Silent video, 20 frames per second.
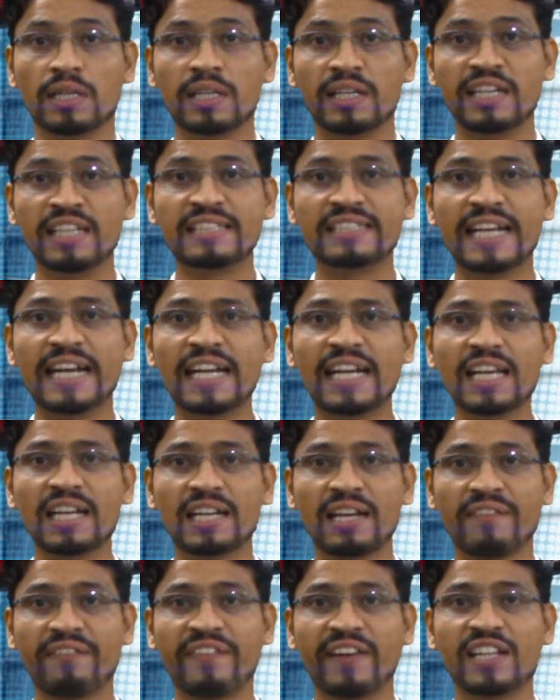Recently,
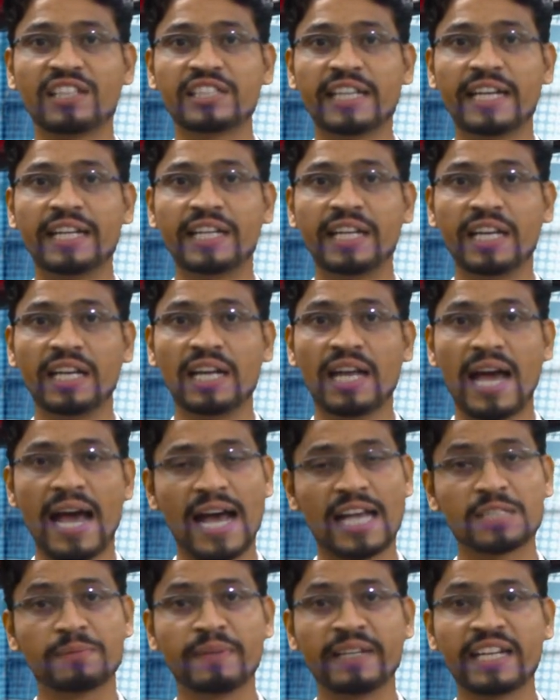Rafale jet deal
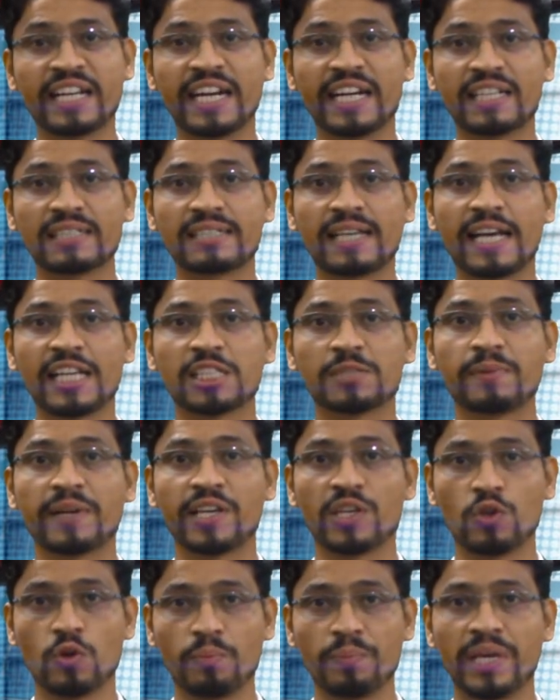has been criticized by
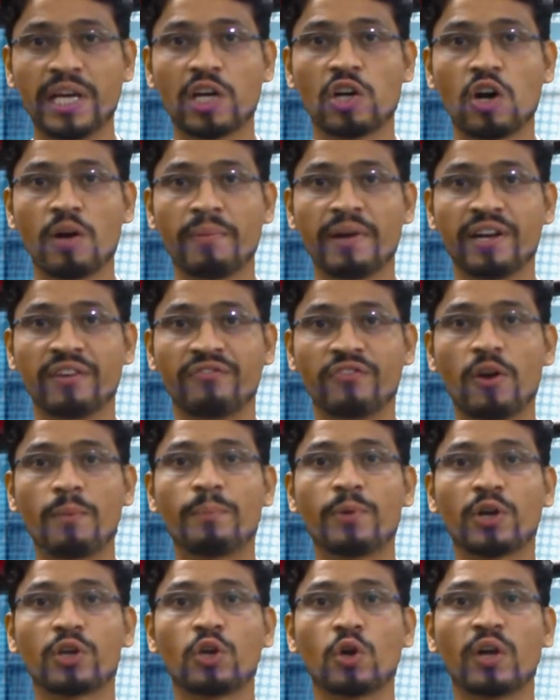U P A government for
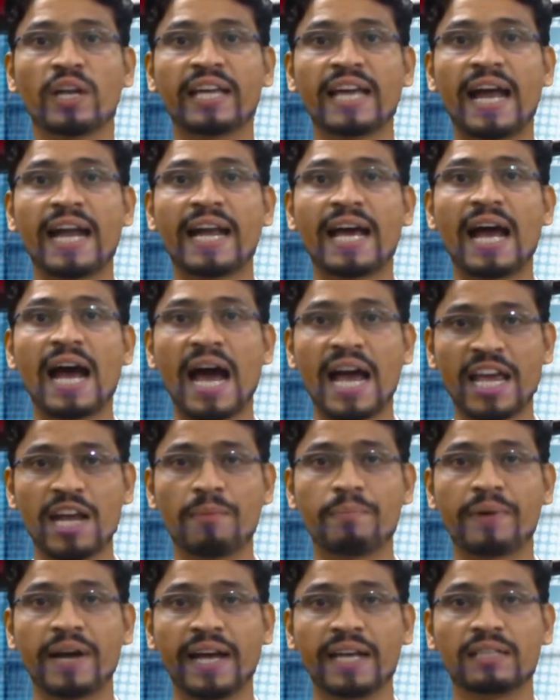procuring at a
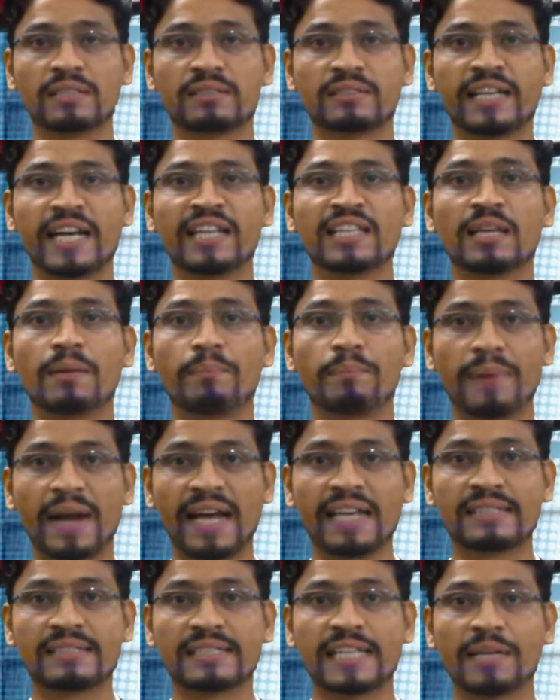higher price than the
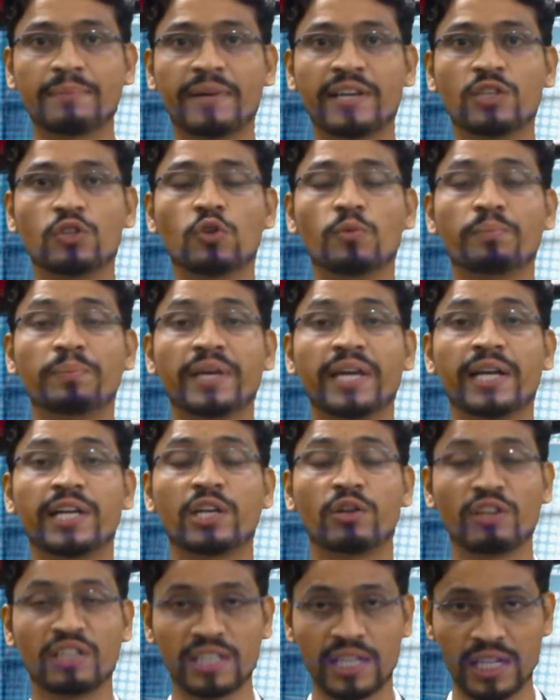price set by U P A
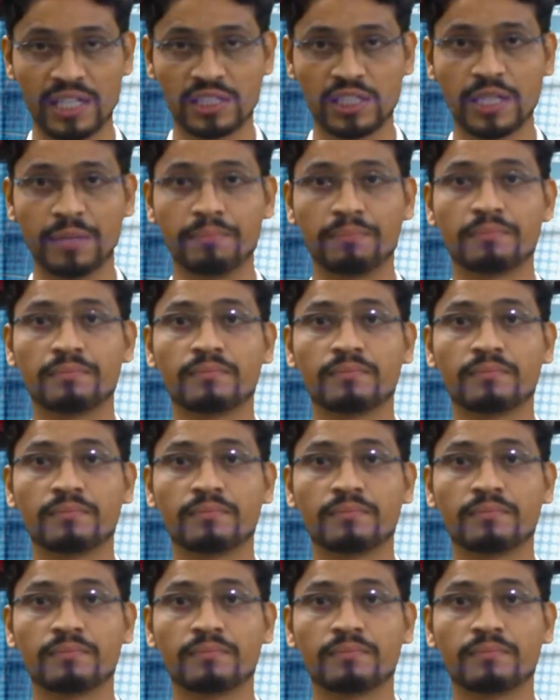during their regime.